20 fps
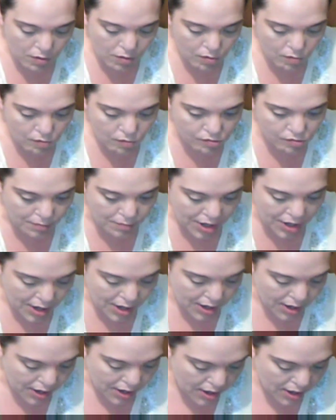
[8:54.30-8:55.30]
I'm gonna use
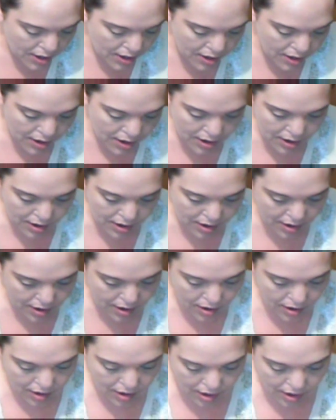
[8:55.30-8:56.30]
my,
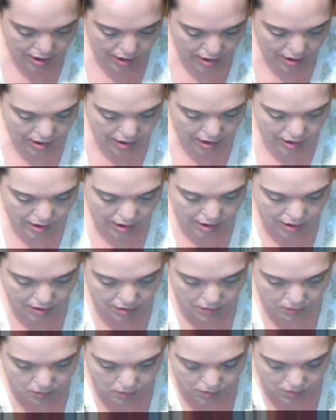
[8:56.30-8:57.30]

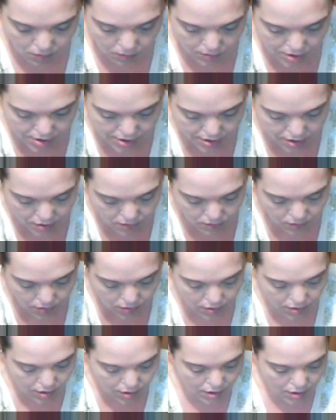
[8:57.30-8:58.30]
uh, where'd it go?
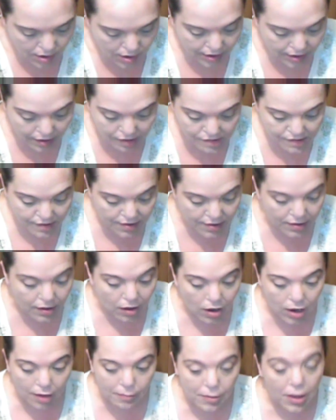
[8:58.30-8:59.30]
Like I
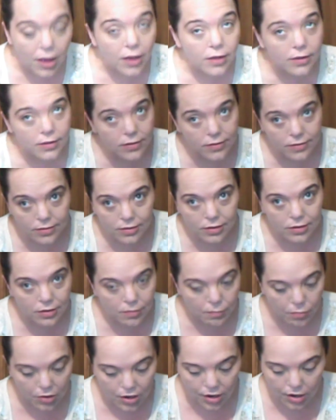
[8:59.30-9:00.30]
said, y'all, I'm not
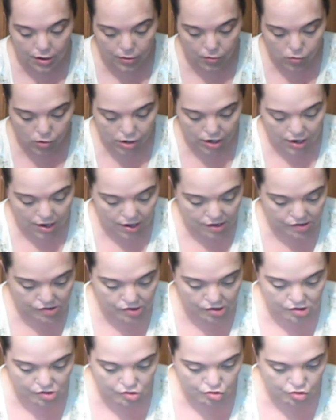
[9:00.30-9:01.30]
completely
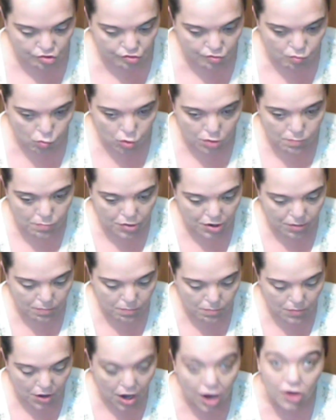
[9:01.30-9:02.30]
organized. This is just one
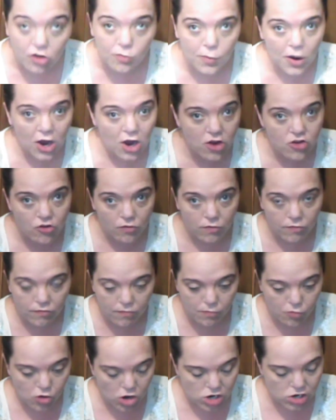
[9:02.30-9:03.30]
big hodgepodge of
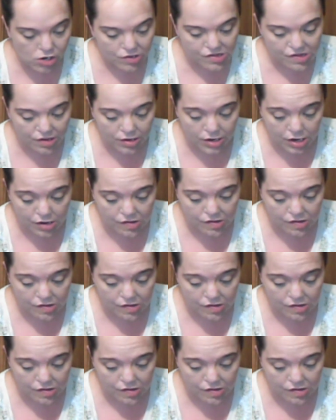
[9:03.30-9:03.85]
products